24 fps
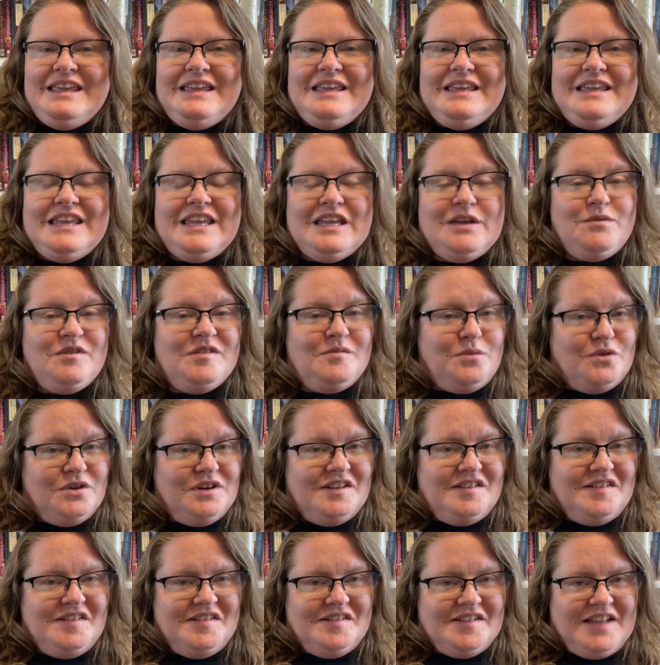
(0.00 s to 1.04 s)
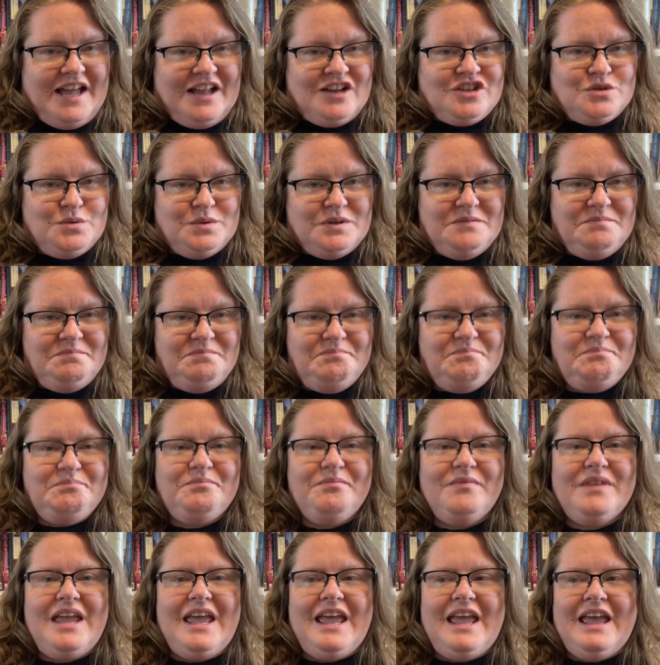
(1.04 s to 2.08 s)
He was born in Saskatchewan
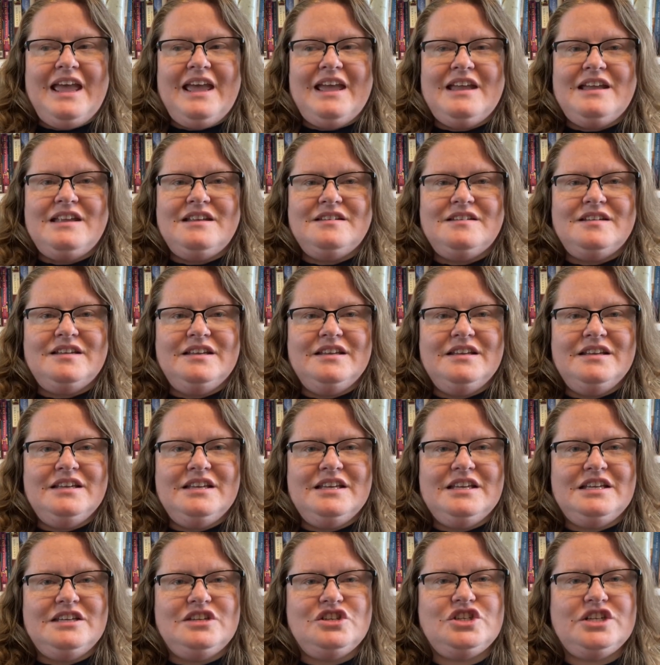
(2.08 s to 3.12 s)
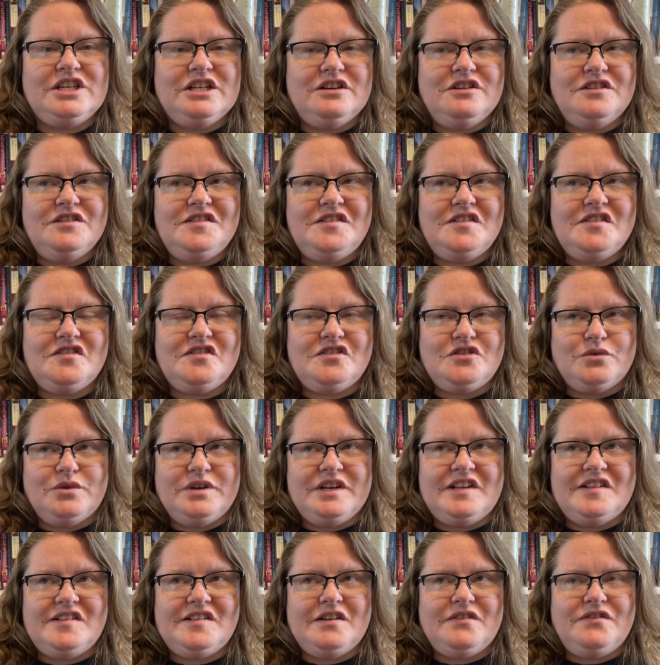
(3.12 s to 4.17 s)
and he shares
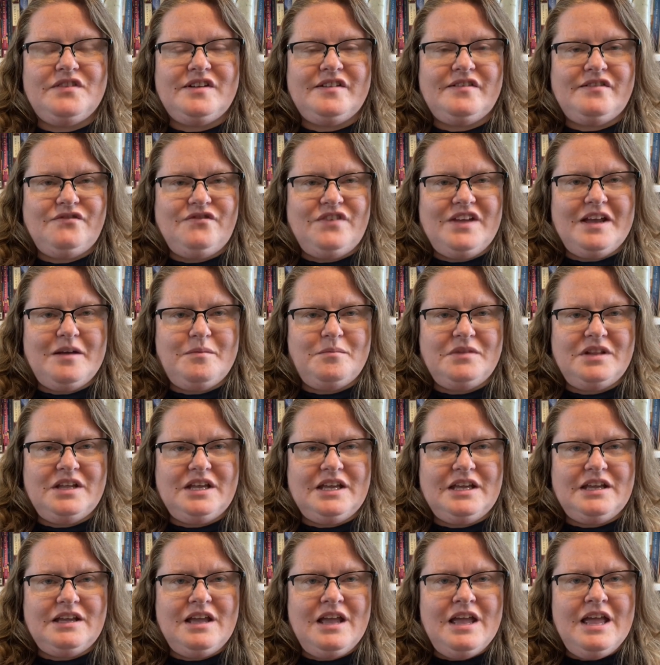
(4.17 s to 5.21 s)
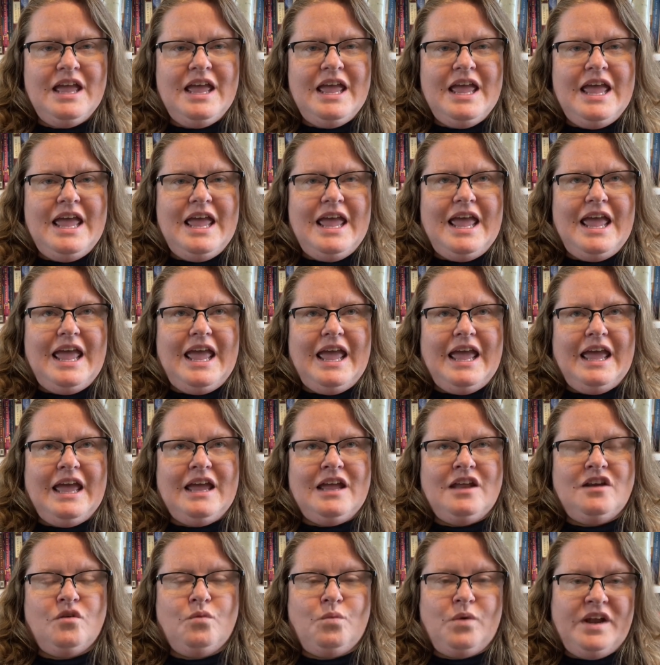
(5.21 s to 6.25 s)
stories of his family
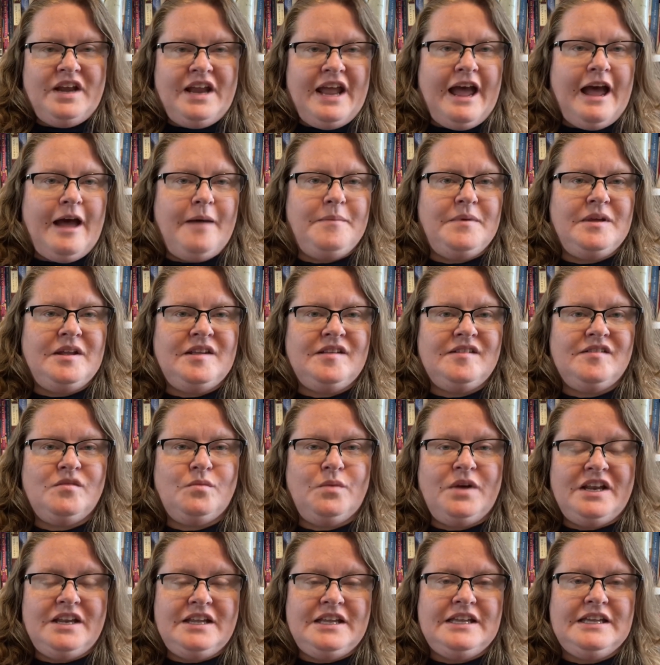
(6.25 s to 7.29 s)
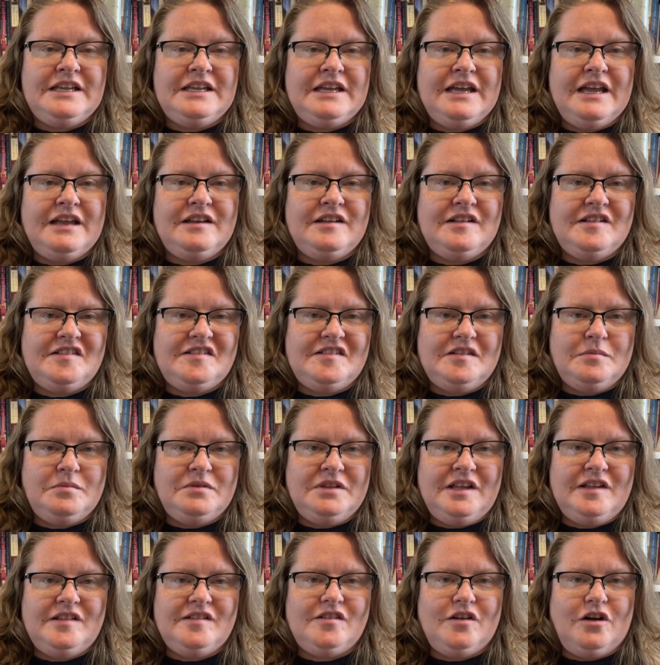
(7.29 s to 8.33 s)
and what happens when he and his
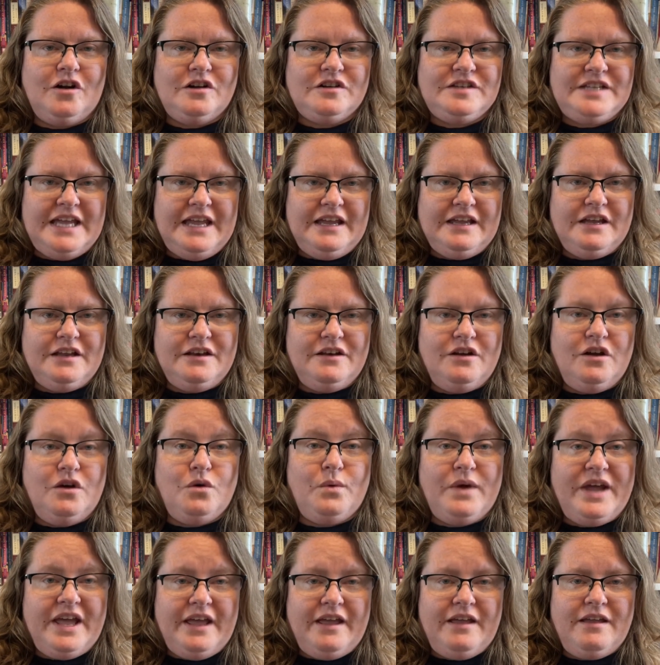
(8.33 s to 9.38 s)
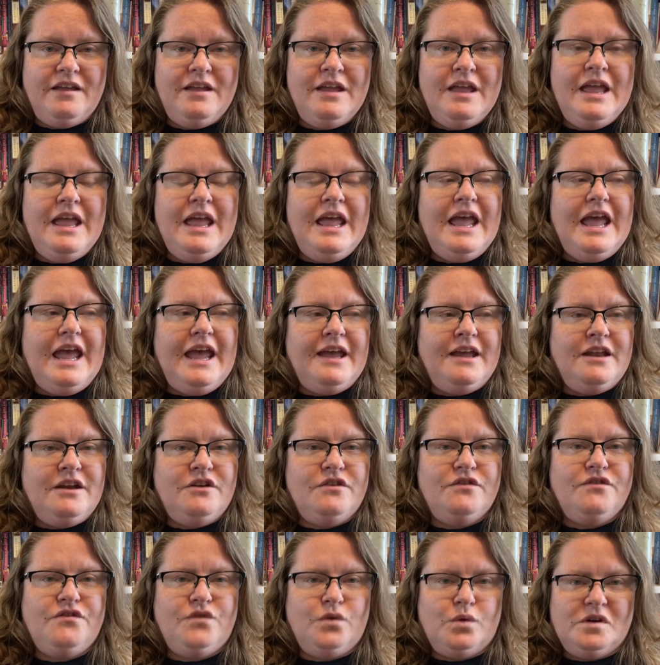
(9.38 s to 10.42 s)
siblings are taken away and
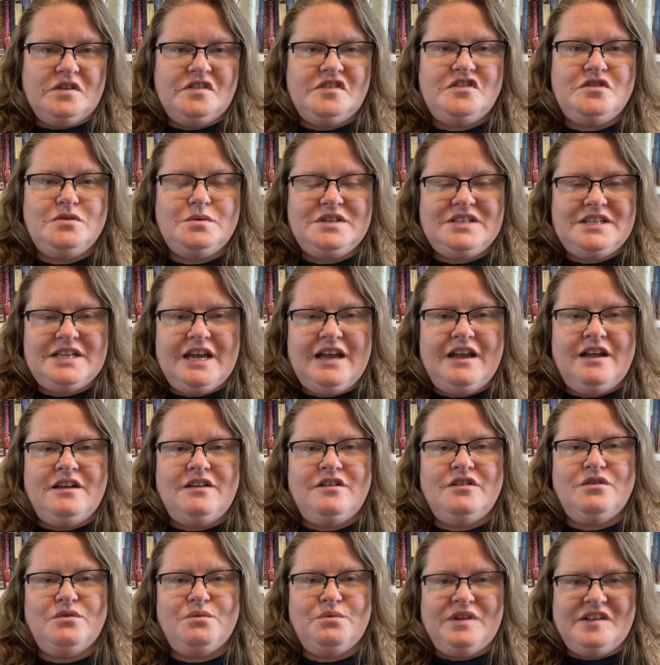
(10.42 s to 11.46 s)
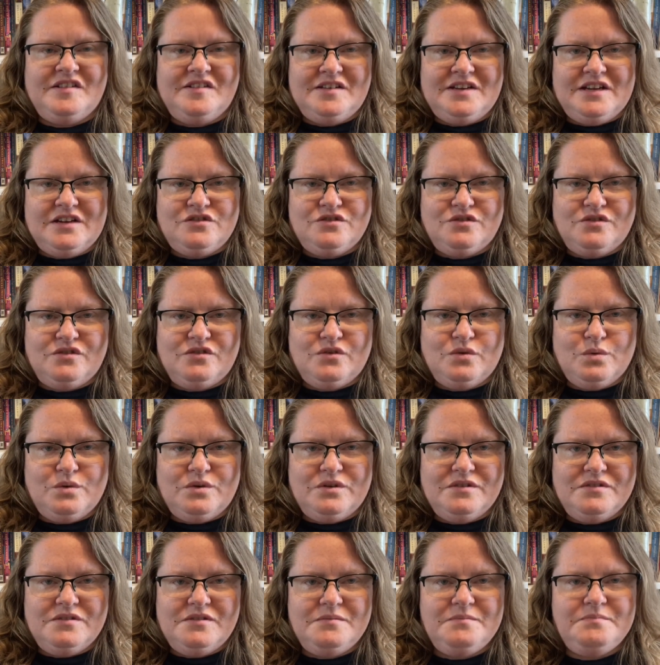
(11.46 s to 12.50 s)
forced to attend residential
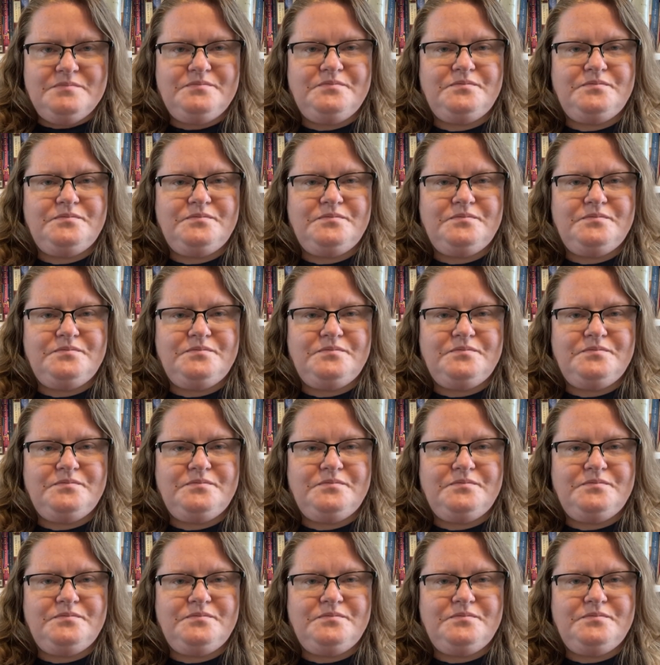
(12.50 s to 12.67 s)
schools.